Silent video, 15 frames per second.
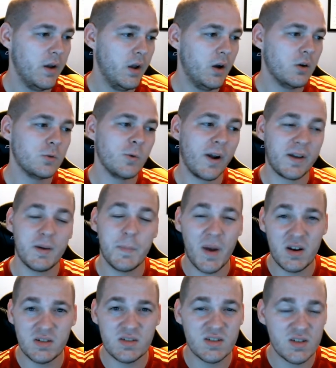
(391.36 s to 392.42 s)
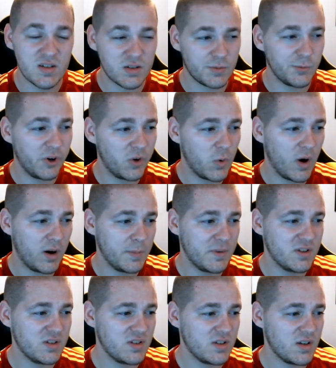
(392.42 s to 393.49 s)
Recommended system
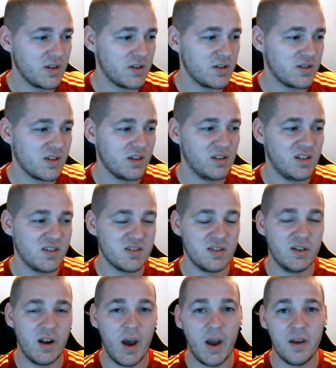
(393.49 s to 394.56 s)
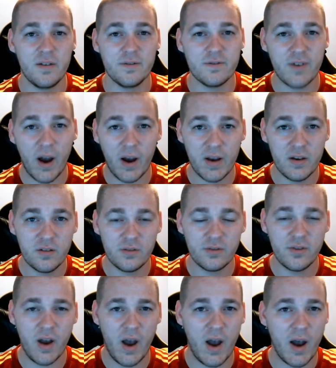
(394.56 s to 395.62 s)
requirements is at least an i5
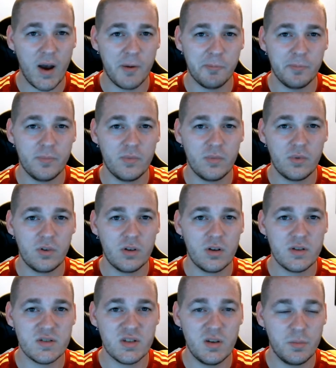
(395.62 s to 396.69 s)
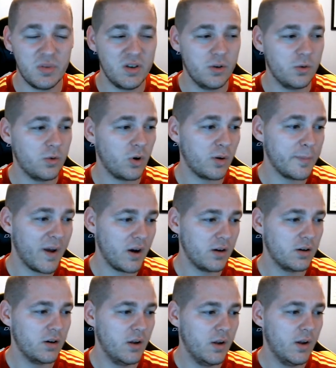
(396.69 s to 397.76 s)
CPU or
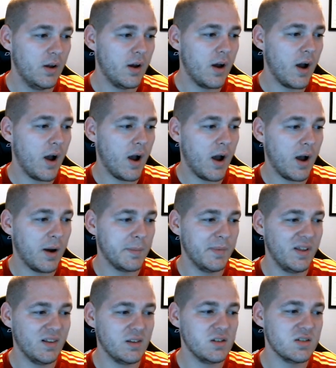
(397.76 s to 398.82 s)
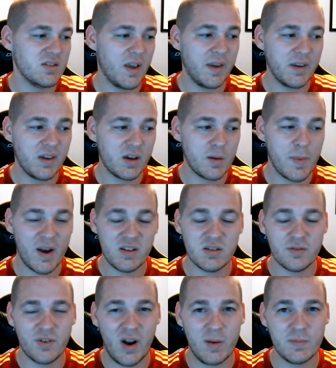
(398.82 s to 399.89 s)
better, at least 8 gigabytes
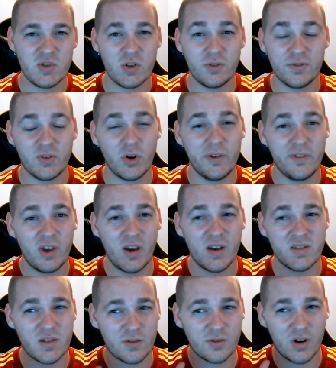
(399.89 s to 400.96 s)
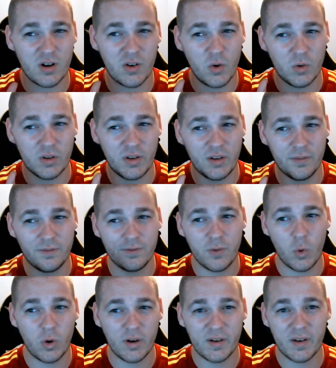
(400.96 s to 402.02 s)
of RAM. So for you guys that run only
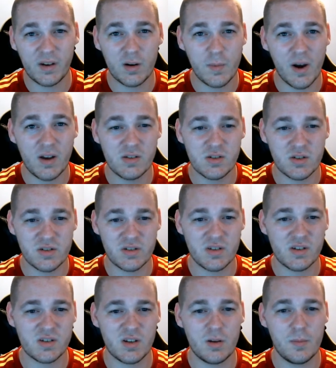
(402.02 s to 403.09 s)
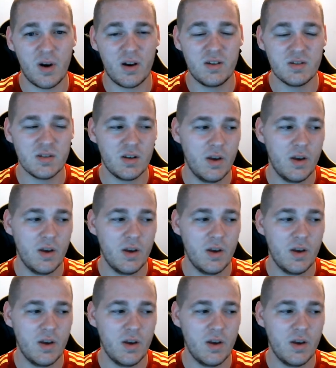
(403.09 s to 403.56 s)
4 gigabytes or 6 gigabytes,